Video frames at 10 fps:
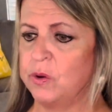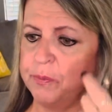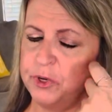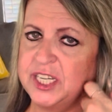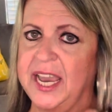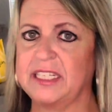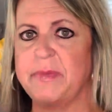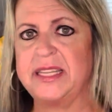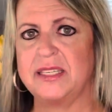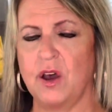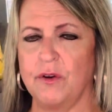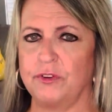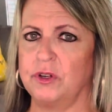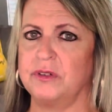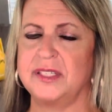protect myself
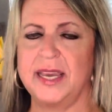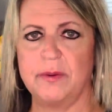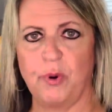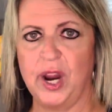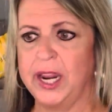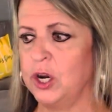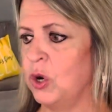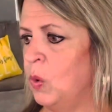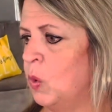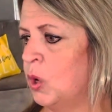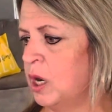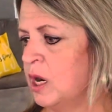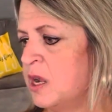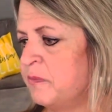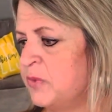or say a prayer or,
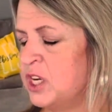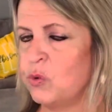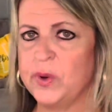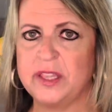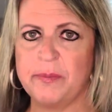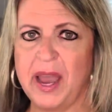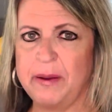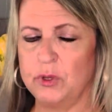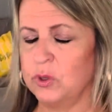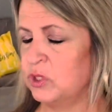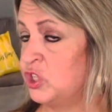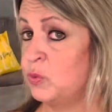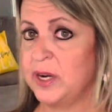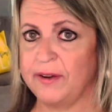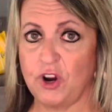read the Bible or do
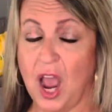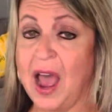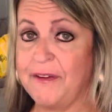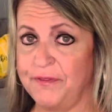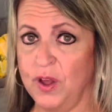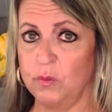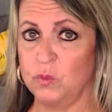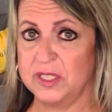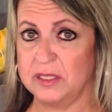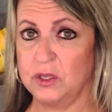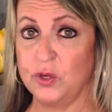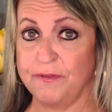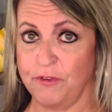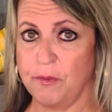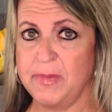whatever I felt was good
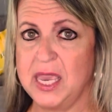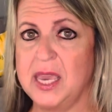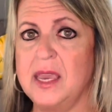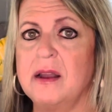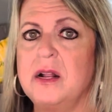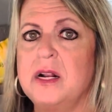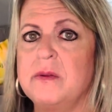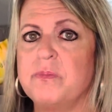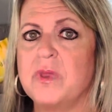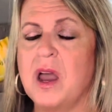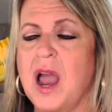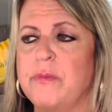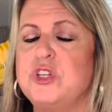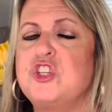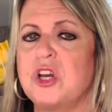for me, I
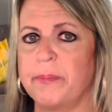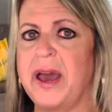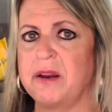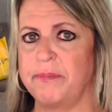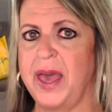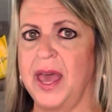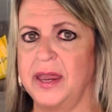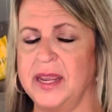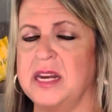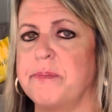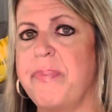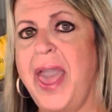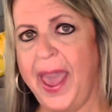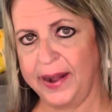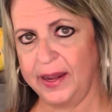would jump out of bed in a
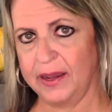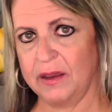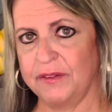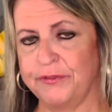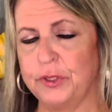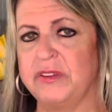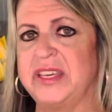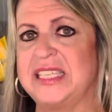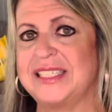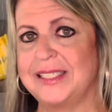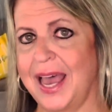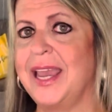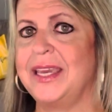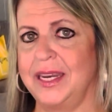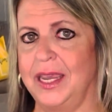panic, full of
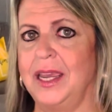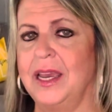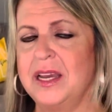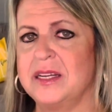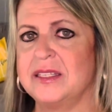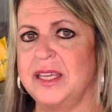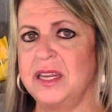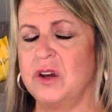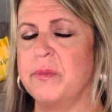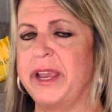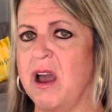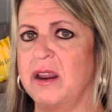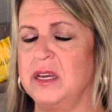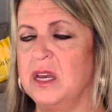anxiety, saying, oh my God,